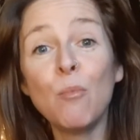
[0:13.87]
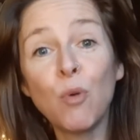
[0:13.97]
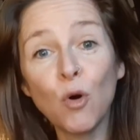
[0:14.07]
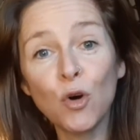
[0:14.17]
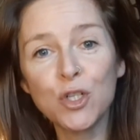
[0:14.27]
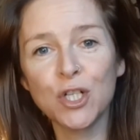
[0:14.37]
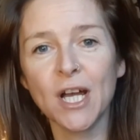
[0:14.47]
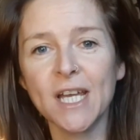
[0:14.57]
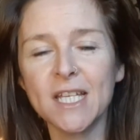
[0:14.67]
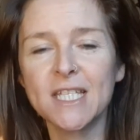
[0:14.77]

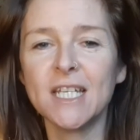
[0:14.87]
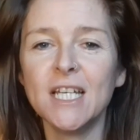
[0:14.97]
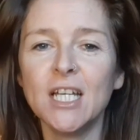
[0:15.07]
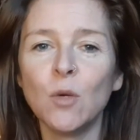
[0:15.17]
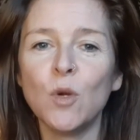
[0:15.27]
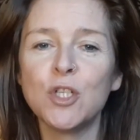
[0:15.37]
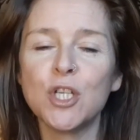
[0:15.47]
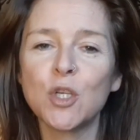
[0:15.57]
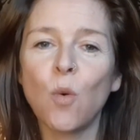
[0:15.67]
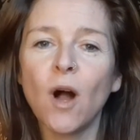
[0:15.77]
portrait, which
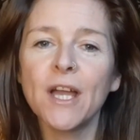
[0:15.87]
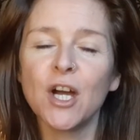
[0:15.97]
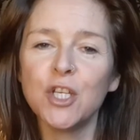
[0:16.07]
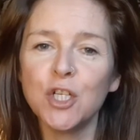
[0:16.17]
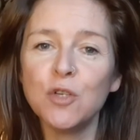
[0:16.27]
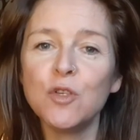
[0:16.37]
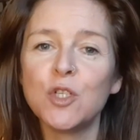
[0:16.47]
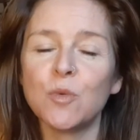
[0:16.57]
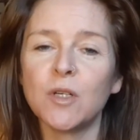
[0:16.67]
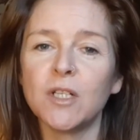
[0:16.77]
is quite
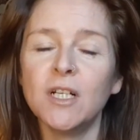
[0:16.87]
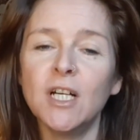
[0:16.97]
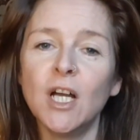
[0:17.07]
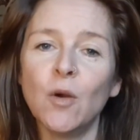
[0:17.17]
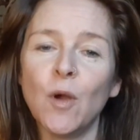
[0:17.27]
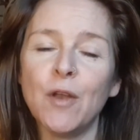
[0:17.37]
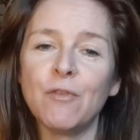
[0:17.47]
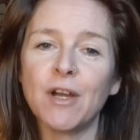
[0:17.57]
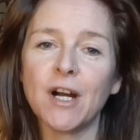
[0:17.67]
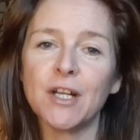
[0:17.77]
unusual in
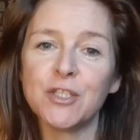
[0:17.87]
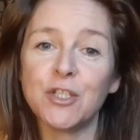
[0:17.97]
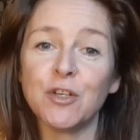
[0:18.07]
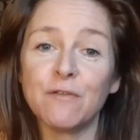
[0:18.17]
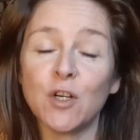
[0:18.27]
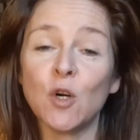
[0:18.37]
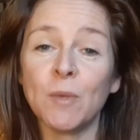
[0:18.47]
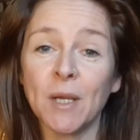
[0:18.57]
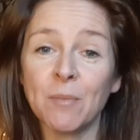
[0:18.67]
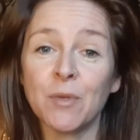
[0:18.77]
regards to
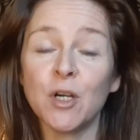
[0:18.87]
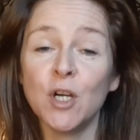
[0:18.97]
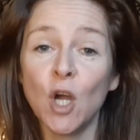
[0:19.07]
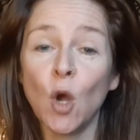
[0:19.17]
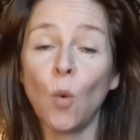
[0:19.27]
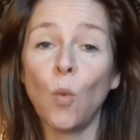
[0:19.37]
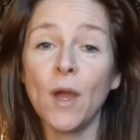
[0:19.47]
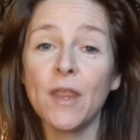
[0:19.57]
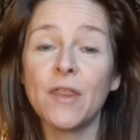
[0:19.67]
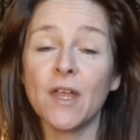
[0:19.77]
filming, but
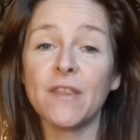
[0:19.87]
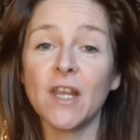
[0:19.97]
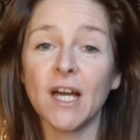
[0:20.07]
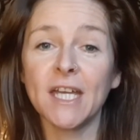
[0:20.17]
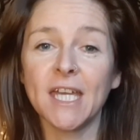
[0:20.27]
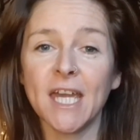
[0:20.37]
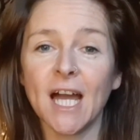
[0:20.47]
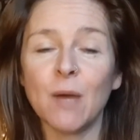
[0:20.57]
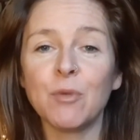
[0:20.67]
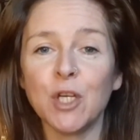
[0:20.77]
with the Likee
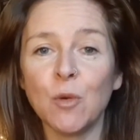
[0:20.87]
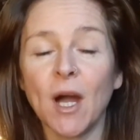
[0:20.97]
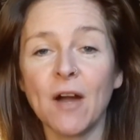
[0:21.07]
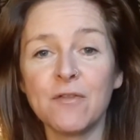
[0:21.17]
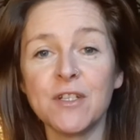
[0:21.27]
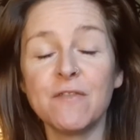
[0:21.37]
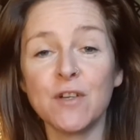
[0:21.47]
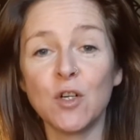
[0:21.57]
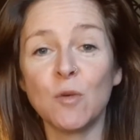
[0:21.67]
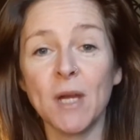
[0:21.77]
app you have to
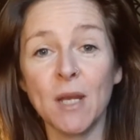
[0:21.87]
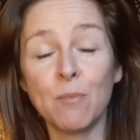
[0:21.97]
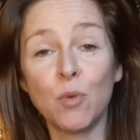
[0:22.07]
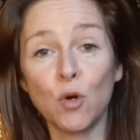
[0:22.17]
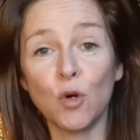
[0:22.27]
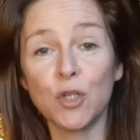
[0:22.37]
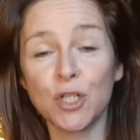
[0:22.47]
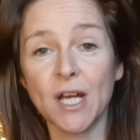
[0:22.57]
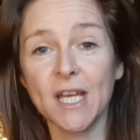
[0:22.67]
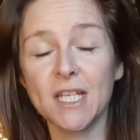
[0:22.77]
film in
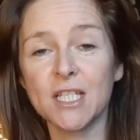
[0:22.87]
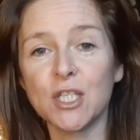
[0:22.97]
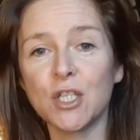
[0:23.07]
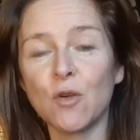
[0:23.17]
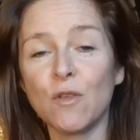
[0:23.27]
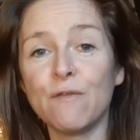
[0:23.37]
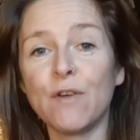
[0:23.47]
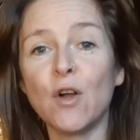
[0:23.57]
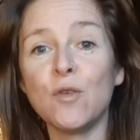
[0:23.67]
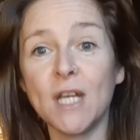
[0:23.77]
portrait, so the
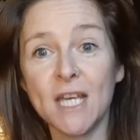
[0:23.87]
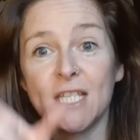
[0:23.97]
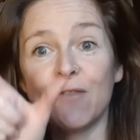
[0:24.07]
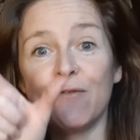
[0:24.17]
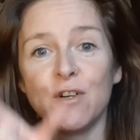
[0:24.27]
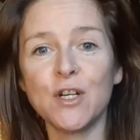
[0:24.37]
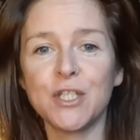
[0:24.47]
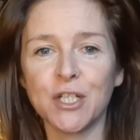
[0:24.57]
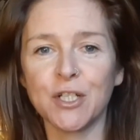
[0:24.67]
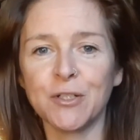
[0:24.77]
phone is
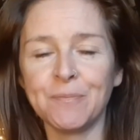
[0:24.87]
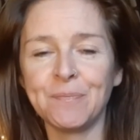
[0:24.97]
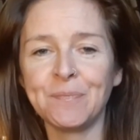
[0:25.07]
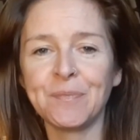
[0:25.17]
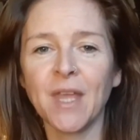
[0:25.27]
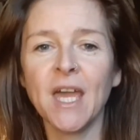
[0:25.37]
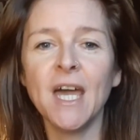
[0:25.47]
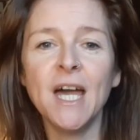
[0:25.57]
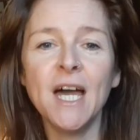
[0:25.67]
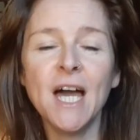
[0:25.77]
vertical.
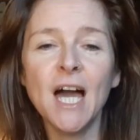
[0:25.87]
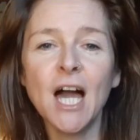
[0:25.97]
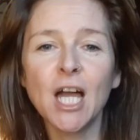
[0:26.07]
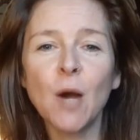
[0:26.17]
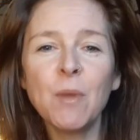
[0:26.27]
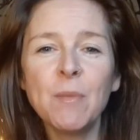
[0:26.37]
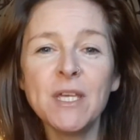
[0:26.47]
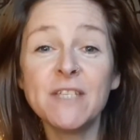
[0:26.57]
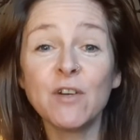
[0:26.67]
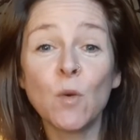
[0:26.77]
A couple of
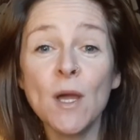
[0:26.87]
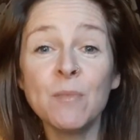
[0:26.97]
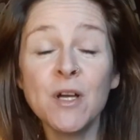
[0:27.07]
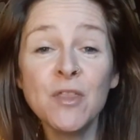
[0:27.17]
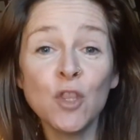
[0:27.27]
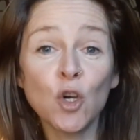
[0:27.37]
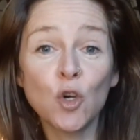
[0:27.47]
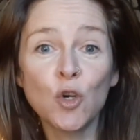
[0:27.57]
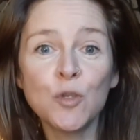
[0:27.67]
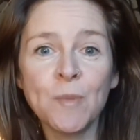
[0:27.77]
bits of equipment that
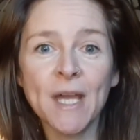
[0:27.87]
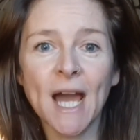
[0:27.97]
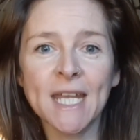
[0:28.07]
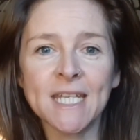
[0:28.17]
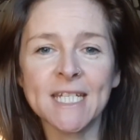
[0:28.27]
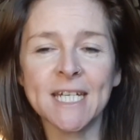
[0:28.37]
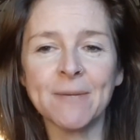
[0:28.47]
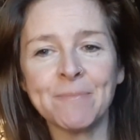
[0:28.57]
could be handy.